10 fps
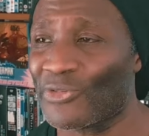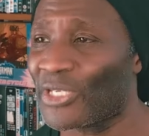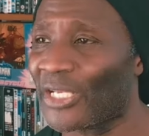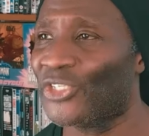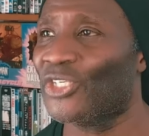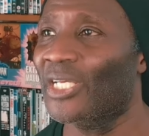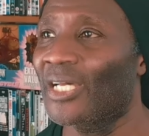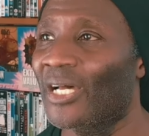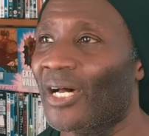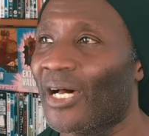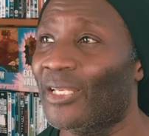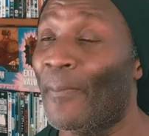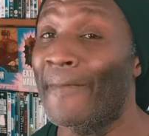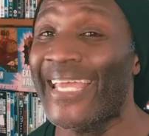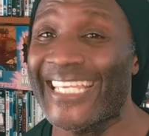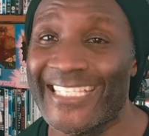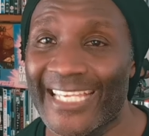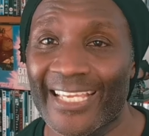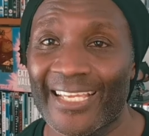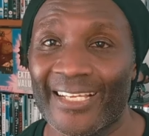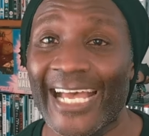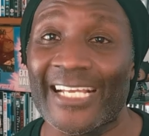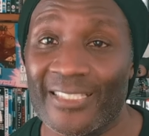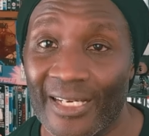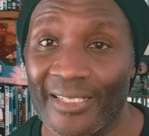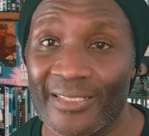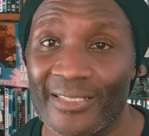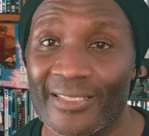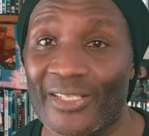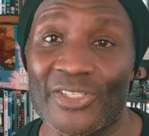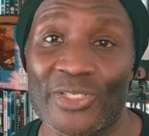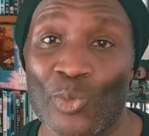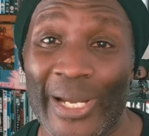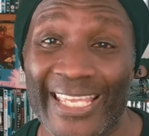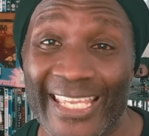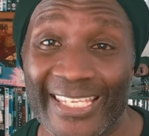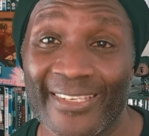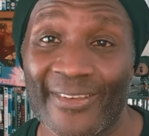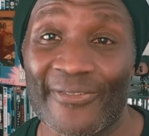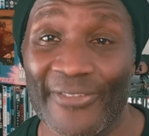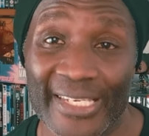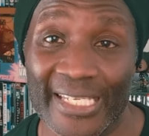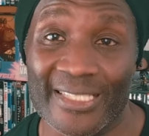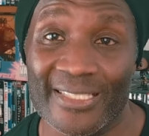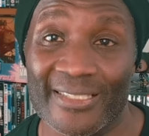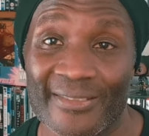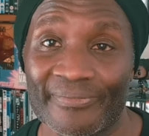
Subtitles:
of such an amazing actor, such as Joaquin Phoenix?